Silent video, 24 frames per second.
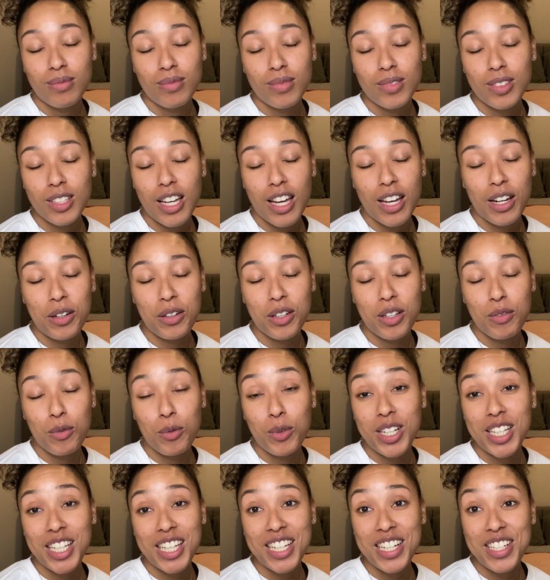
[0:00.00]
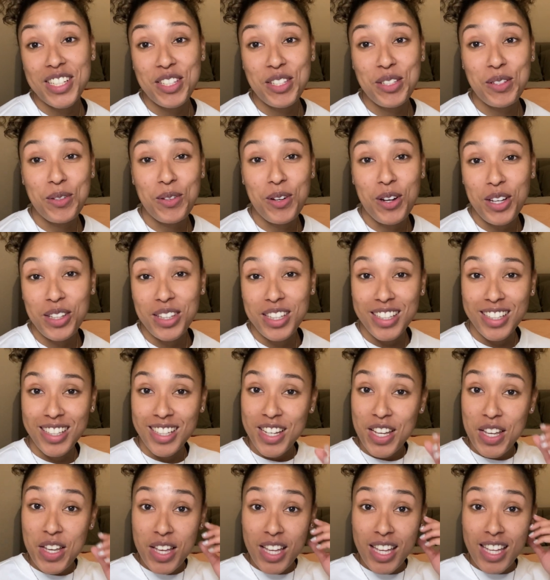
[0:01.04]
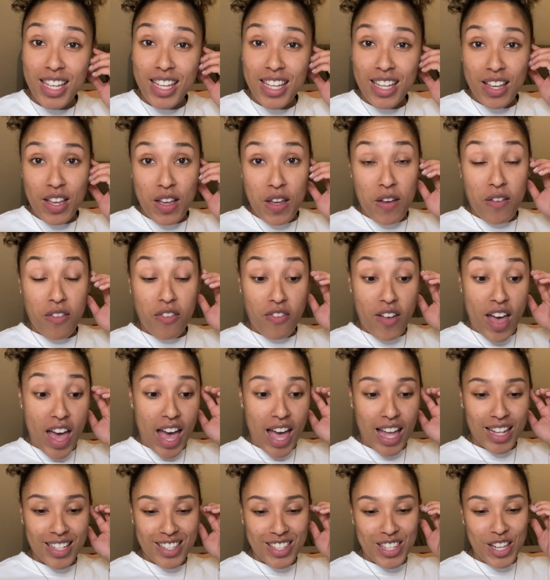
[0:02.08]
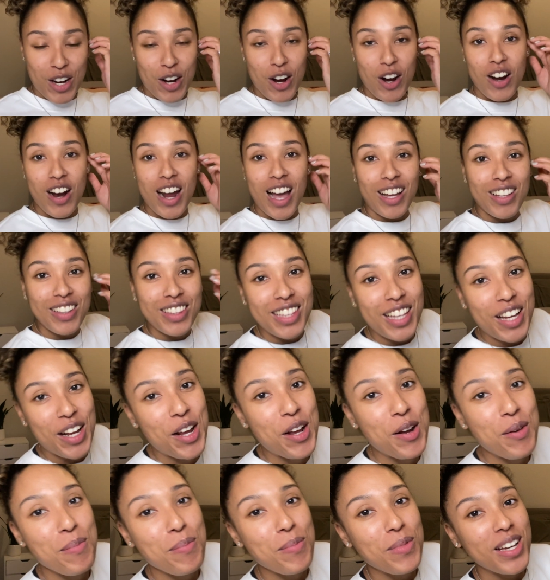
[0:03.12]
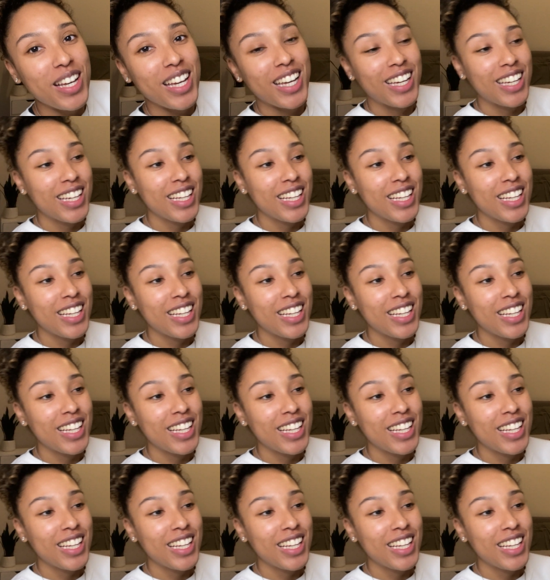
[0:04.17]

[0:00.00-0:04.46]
I don't even want to get into all the fads there are out there, but